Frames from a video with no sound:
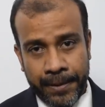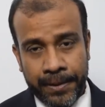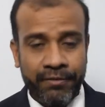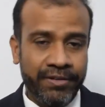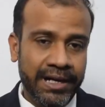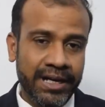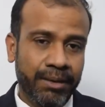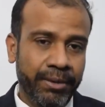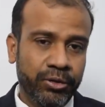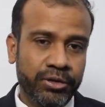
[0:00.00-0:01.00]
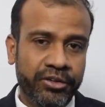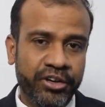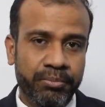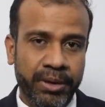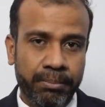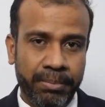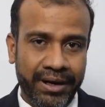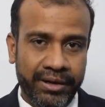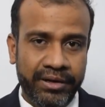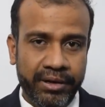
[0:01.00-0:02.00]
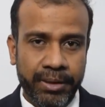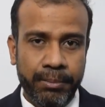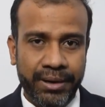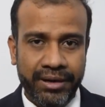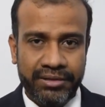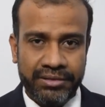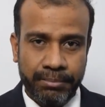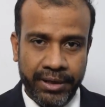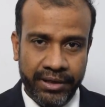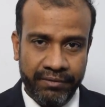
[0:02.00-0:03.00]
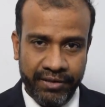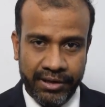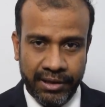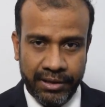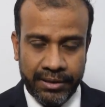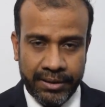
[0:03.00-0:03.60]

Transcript: Now finally coming to the treatment part. Treatment part is a bit difficult.